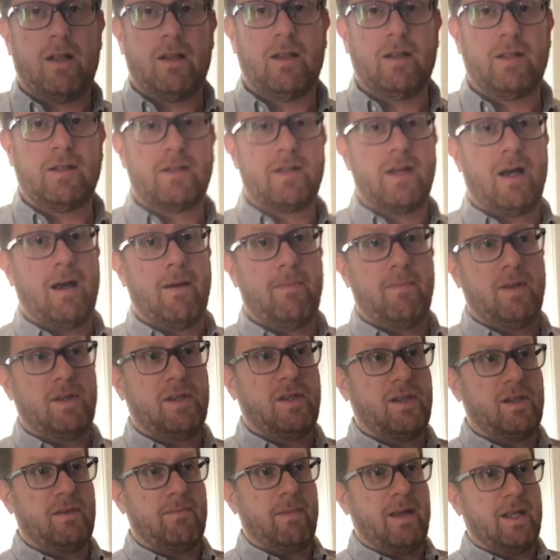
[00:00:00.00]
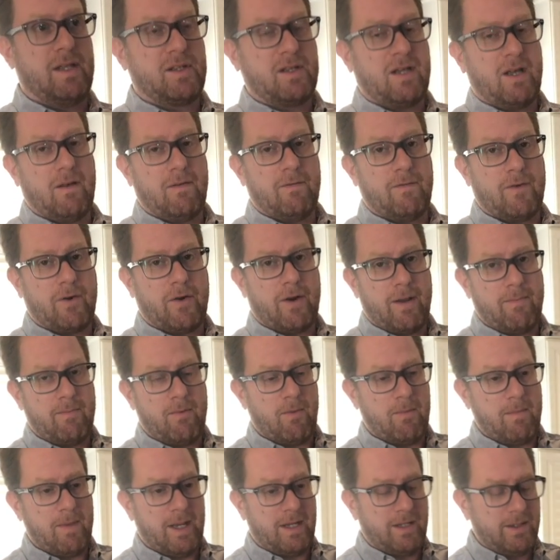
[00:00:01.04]
on top. This is Mezcal Verde
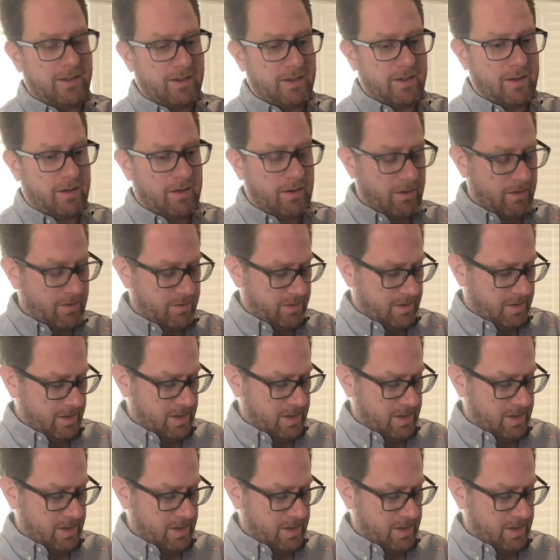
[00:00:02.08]
Momento.